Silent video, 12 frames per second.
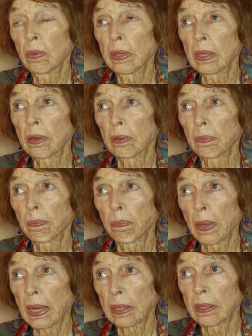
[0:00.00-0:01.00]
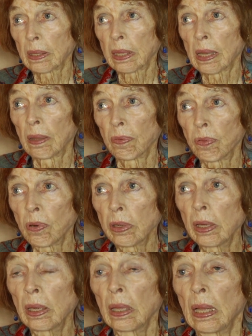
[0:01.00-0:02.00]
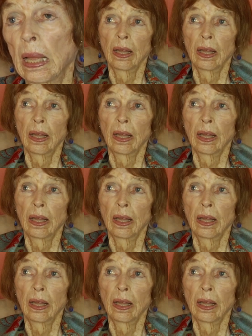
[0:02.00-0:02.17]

the way back to California.